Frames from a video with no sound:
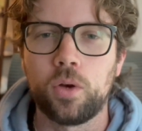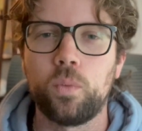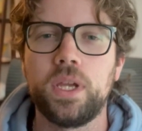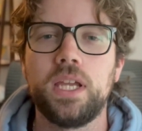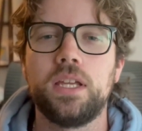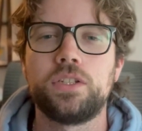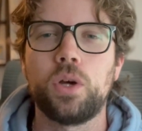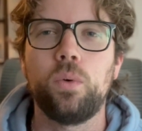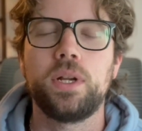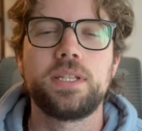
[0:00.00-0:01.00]
We
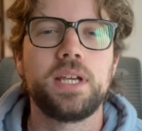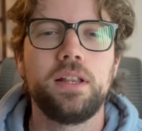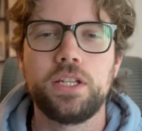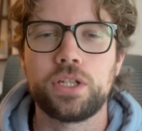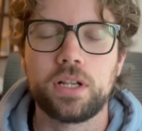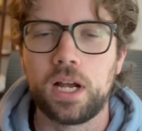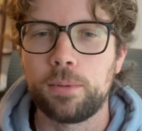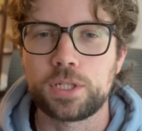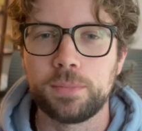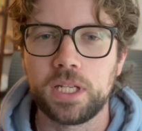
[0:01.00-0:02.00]
don't want to tell each other how
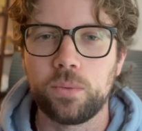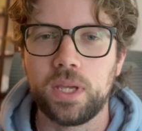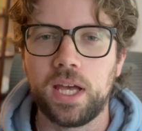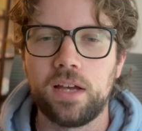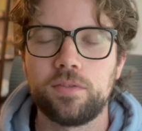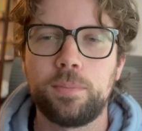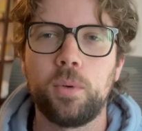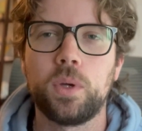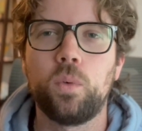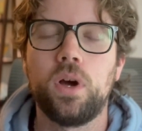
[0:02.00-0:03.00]
much money we have, but
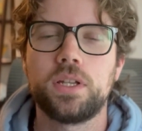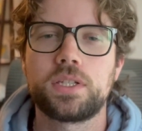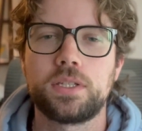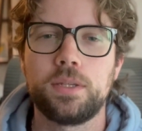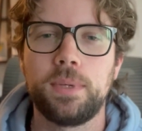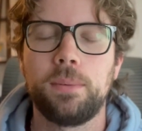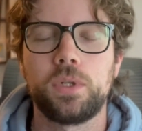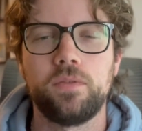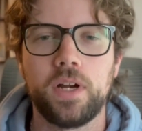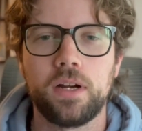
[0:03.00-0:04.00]
we want to be able
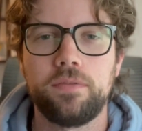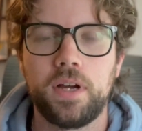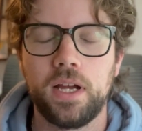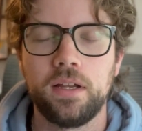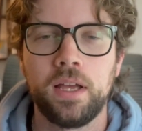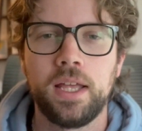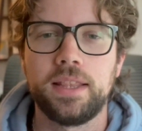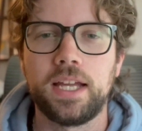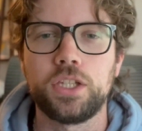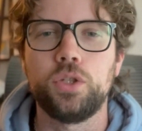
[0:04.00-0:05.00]
to verify
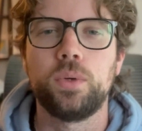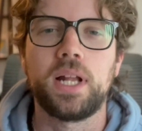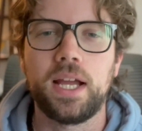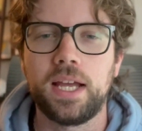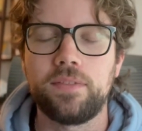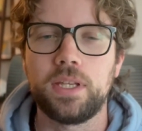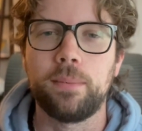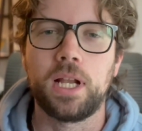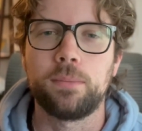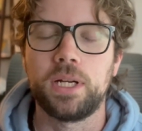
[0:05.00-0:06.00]
that you and I have the
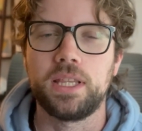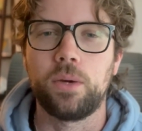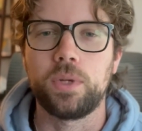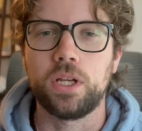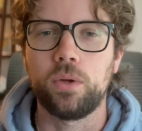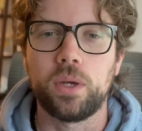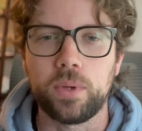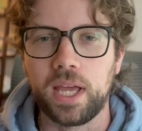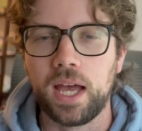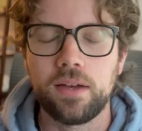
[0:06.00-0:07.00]
amount of money that we know that
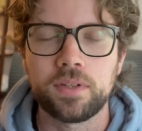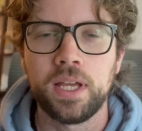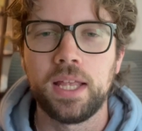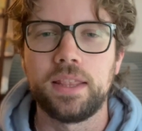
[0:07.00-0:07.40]
we have.